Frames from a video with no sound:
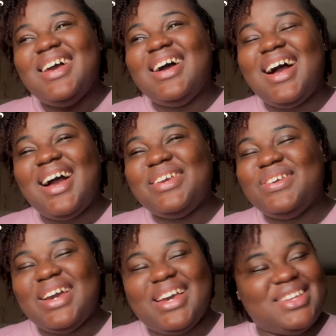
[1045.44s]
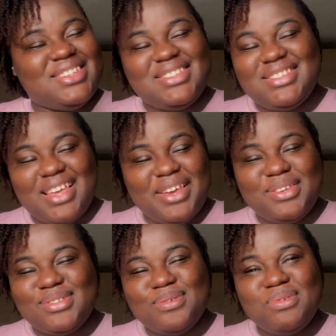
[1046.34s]
You guys, thank
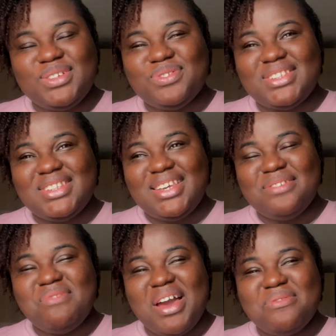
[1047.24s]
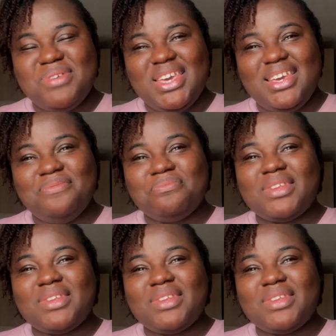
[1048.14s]
you so much for sticking by me.